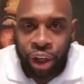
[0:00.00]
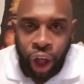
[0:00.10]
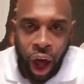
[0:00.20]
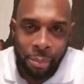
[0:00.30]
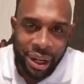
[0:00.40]

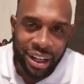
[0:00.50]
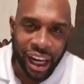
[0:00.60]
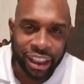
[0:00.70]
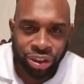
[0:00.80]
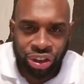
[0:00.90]
Comment,
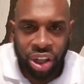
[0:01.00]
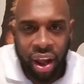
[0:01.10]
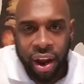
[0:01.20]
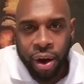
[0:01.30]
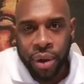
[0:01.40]
like, and
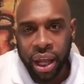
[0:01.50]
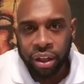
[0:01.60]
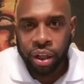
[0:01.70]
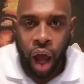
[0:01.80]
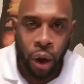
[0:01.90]
share,
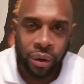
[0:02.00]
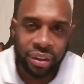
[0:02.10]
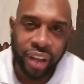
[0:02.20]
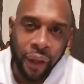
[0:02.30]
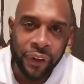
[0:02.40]
and go
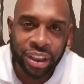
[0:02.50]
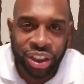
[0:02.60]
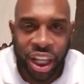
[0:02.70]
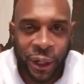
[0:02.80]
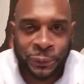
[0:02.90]
and take it for the
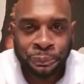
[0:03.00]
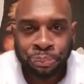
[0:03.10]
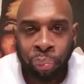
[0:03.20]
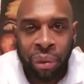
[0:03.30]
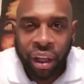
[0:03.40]
team.
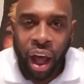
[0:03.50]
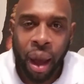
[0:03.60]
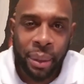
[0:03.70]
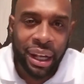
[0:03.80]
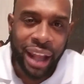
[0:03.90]

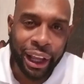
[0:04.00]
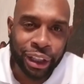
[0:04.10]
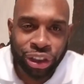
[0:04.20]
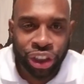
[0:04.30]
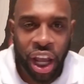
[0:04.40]
Comment, like,
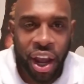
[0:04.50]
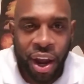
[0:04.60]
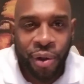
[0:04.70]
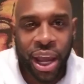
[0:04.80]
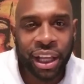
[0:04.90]
and
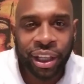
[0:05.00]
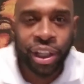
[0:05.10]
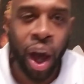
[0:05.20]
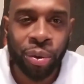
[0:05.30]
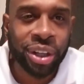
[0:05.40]
share, and
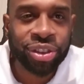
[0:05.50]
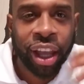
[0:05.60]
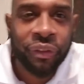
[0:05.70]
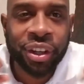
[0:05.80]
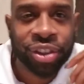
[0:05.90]
go and take
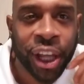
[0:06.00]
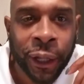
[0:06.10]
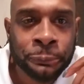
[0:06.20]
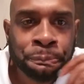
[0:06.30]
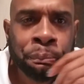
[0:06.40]
it for the
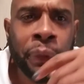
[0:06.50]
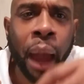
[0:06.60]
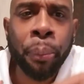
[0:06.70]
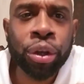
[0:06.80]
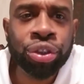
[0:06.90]
team.
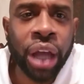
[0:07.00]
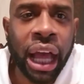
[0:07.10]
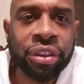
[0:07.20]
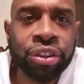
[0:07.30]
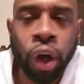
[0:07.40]
I appreciate you
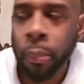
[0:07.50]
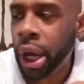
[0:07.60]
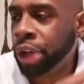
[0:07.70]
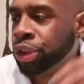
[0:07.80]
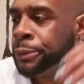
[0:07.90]
guys so
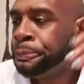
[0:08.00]
much.